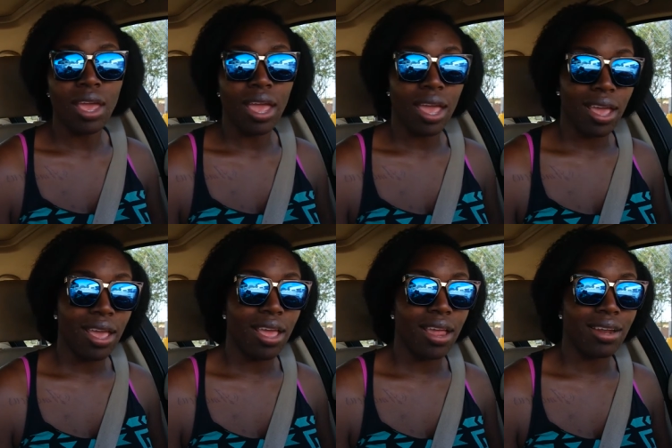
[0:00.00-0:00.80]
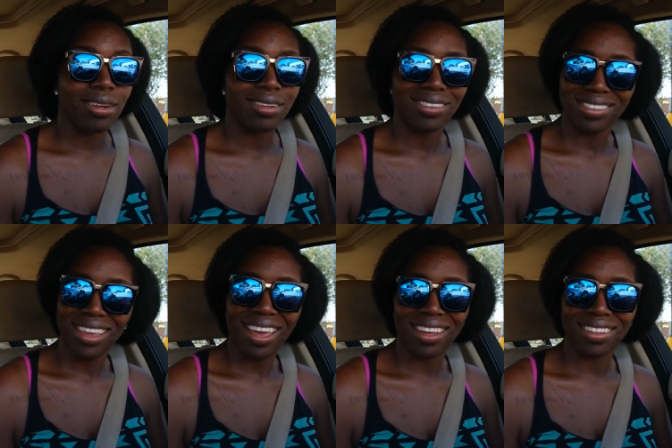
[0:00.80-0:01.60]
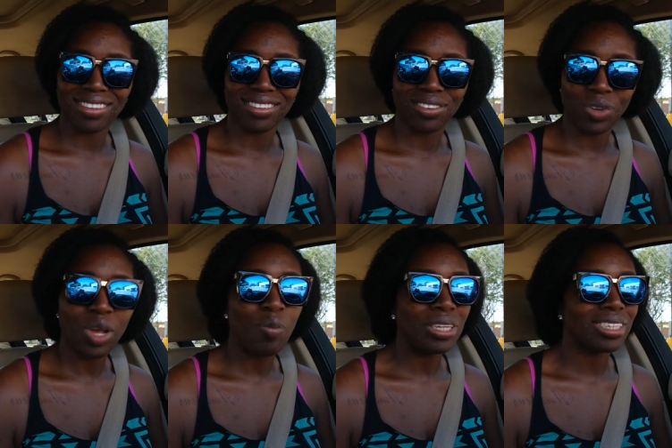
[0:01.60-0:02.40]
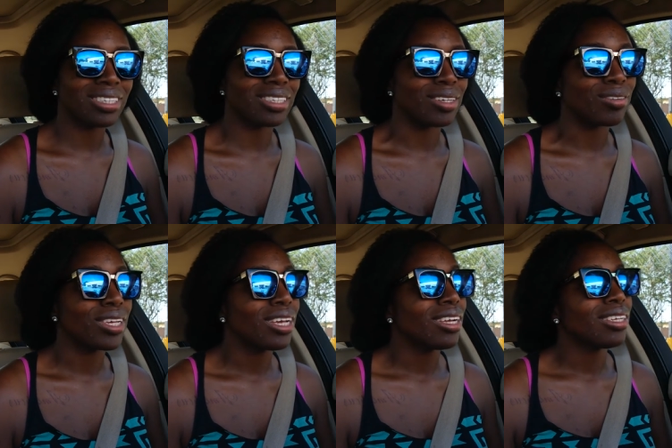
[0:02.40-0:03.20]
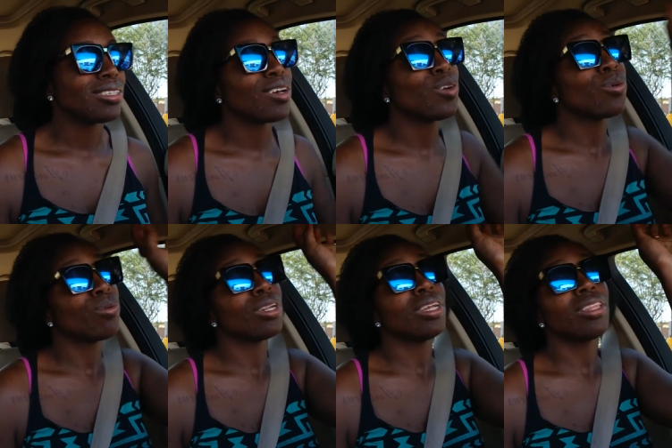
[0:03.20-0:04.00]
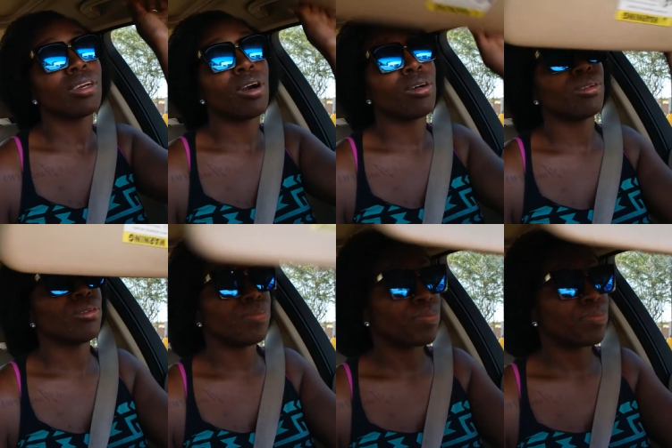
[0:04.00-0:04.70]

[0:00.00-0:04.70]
And yeah, we don't push ourselves. So, another goal